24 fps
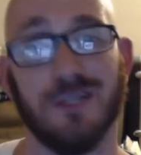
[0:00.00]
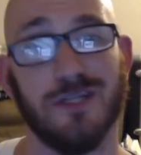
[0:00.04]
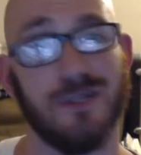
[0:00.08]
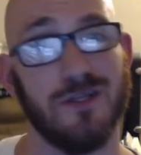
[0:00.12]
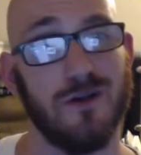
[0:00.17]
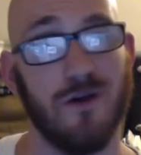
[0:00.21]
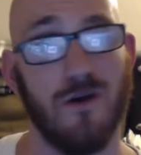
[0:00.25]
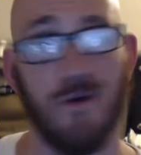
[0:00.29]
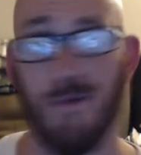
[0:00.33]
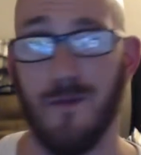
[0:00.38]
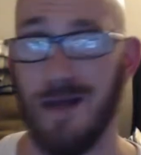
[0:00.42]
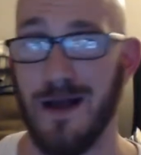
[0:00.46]

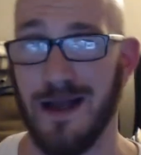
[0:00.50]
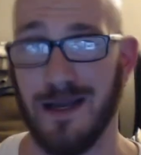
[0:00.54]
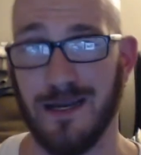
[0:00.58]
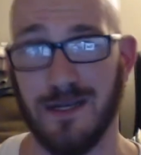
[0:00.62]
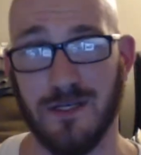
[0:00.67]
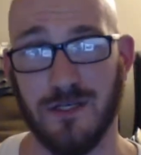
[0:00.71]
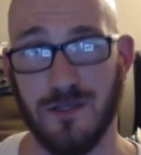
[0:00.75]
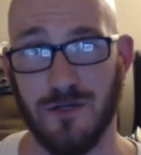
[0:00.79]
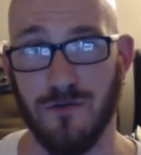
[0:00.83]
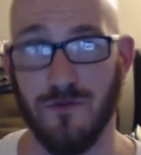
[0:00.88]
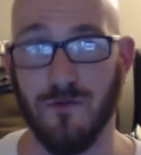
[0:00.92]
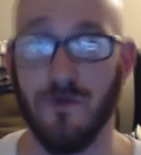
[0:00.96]
should go
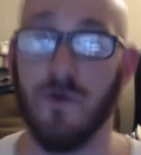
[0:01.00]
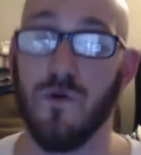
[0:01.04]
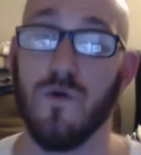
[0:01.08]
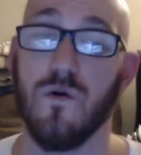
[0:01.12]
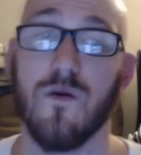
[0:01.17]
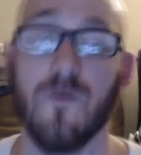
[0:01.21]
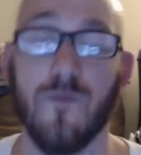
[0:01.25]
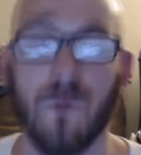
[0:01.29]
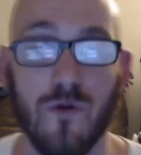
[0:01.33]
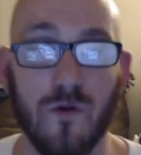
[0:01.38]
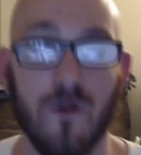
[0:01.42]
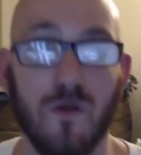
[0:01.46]
back to
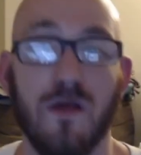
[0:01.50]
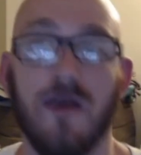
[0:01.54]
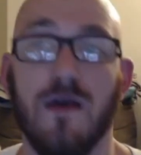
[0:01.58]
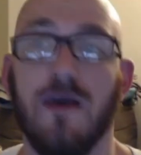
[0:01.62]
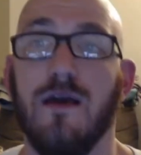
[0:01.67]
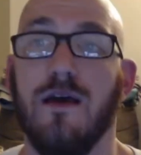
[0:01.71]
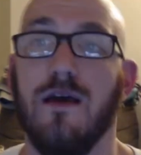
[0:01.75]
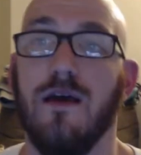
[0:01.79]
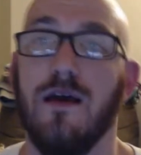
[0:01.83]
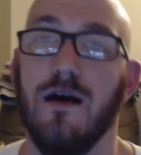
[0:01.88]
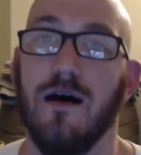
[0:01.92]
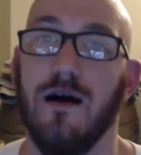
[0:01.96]
normal.
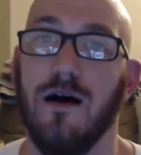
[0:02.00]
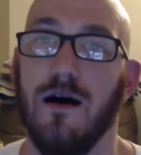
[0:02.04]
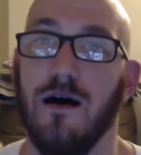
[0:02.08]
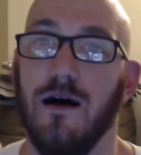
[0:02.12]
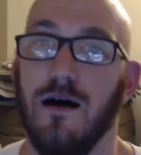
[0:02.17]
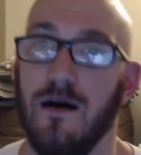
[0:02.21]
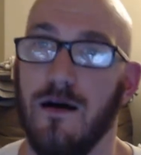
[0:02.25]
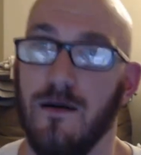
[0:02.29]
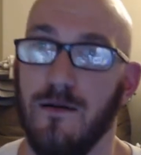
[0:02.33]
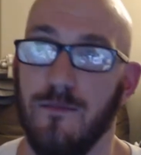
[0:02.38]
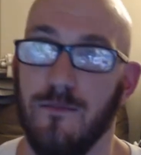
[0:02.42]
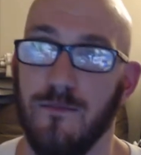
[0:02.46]

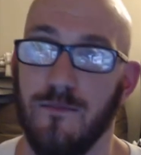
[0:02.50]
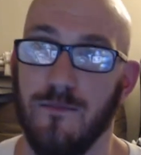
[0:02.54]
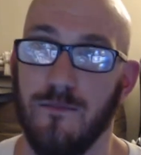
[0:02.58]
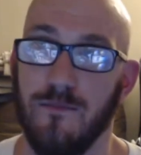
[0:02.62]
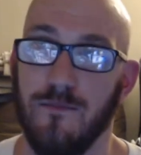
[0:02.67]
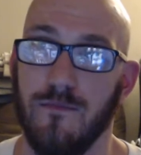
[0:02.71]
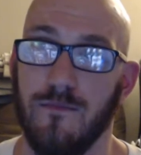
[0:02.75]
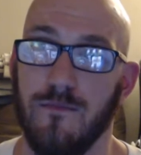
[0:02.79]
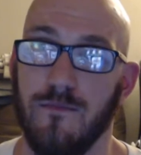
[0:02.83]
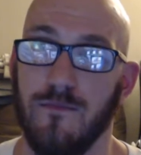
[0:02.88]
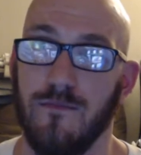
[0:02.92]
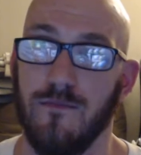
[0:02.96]

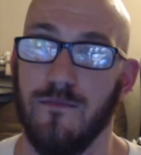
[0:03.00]
Um,